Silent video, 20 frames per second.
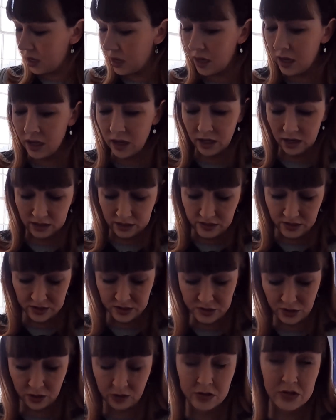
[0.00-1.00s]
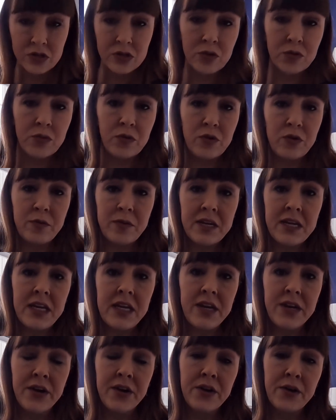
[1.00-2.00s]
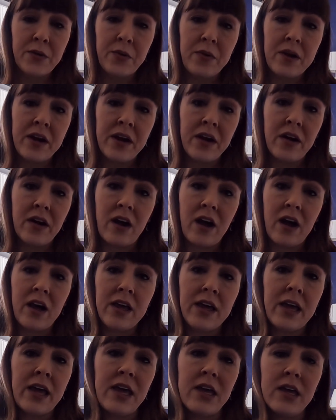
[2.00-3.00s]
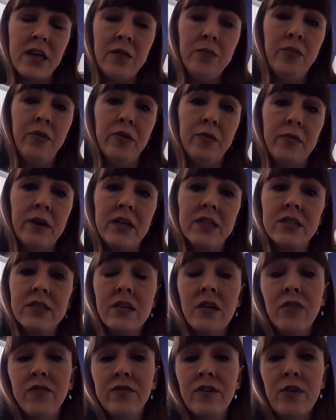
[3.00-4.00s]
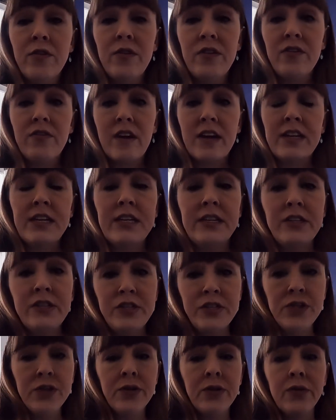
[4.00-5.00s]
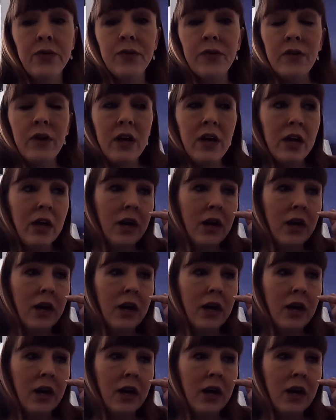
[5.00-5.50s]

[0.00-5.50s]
There's also room in here where I can put my cell phone if I needed to.